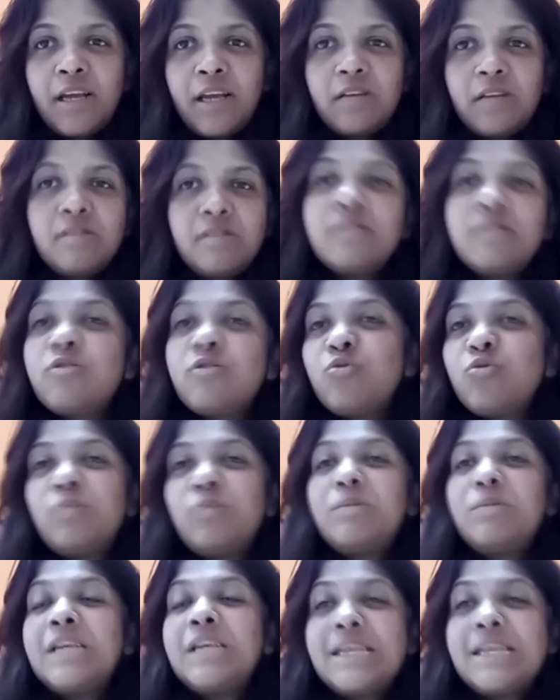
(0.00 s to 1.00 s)
just two
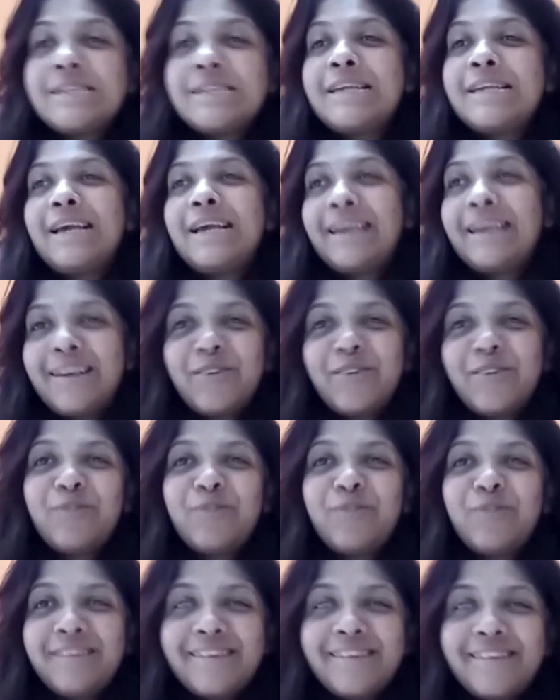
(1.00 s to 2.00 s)
people kissing,
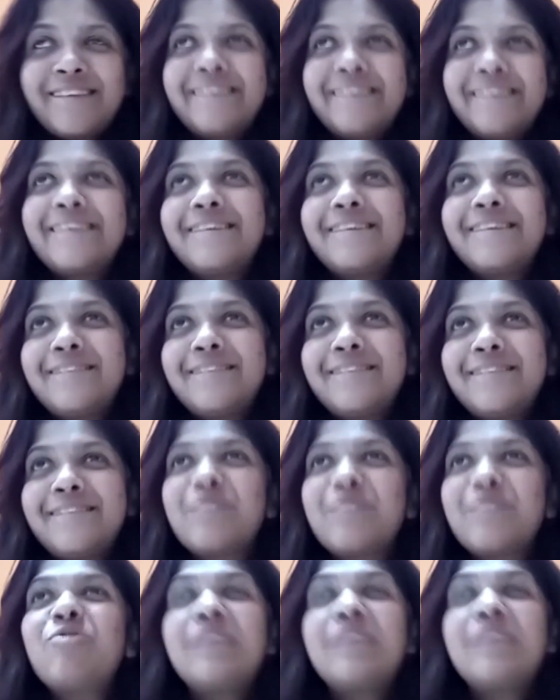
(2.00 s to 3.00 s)
it's
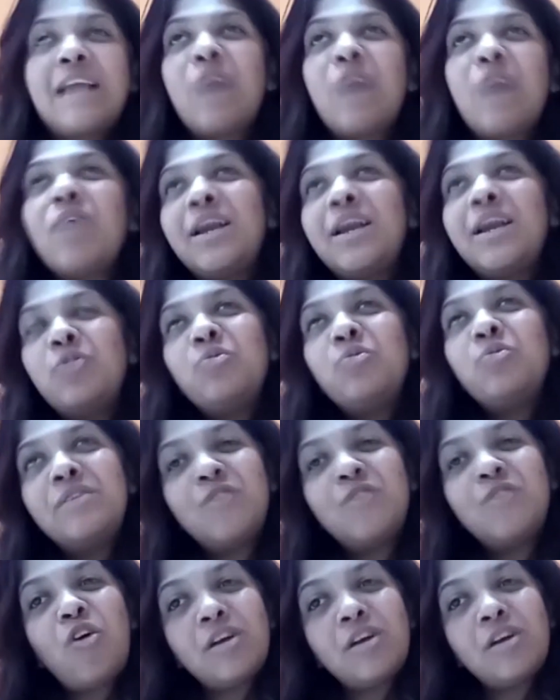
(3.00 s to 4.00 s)
so now I know we've
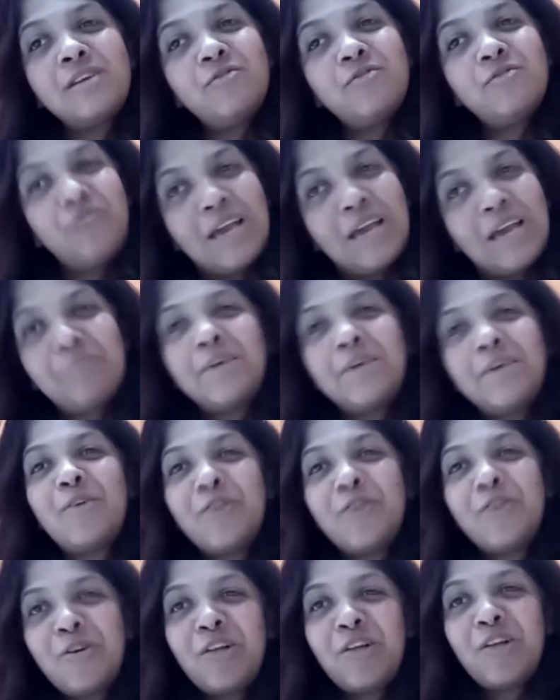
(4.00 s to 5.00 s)
gotten way
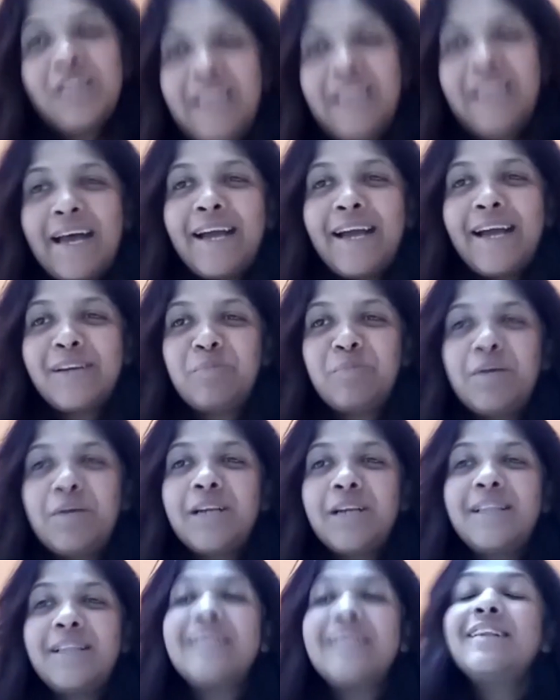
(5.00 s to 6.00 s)
beyond all that,
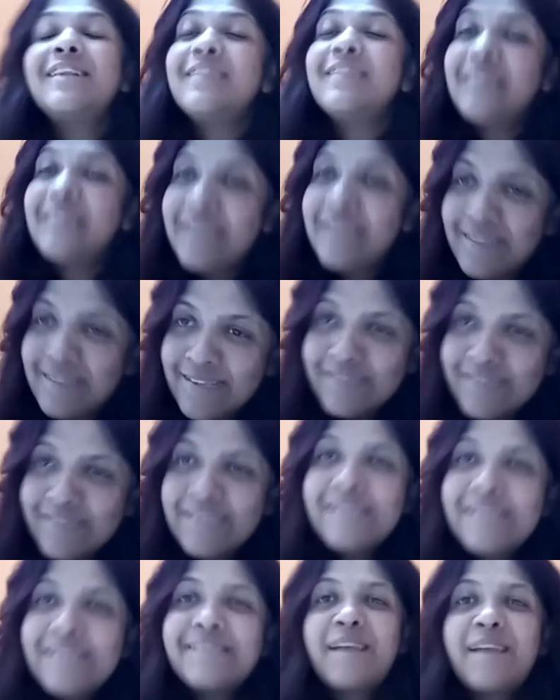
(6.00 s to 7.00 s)
but this is still
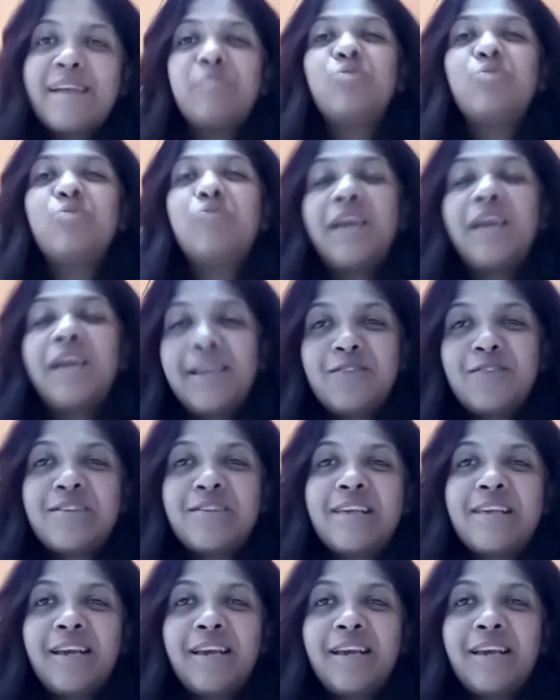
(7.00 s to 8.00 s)
taboo, like you
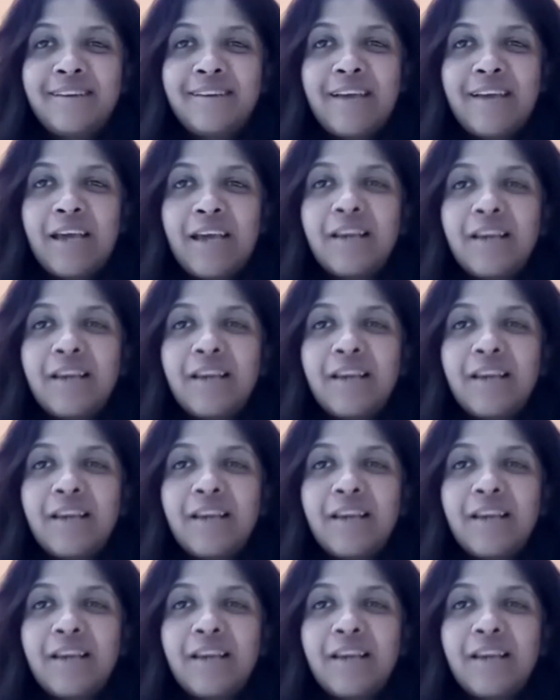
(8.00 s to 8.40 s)
said, right?